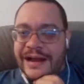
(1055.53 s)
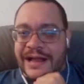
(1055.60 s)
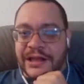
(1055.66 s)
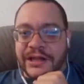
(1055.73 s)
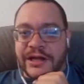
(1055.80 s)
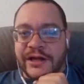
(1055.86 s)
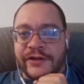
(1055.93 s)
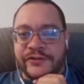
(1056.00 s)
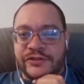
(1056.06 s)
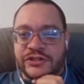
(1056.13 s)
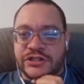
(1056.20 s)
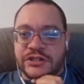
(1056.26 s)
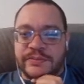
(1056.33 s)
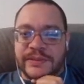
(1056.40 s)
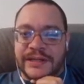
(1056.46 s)
Alioth to
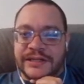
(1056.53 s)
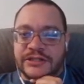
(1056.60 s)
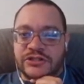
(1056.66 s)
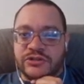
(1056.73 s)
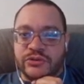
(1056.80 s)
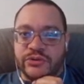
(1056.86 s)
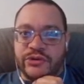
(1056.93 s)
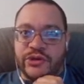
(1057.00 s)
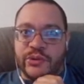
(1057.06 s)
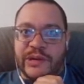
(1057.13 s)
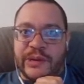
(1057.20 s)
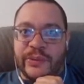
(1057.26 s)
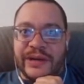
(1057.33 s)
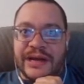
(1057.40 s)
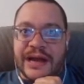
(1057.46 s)
just be like, screw you,
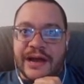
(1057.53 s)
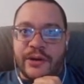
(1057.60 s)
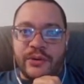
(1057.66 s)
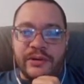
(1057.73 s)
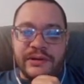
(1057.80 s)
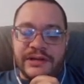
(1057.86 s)
I win now,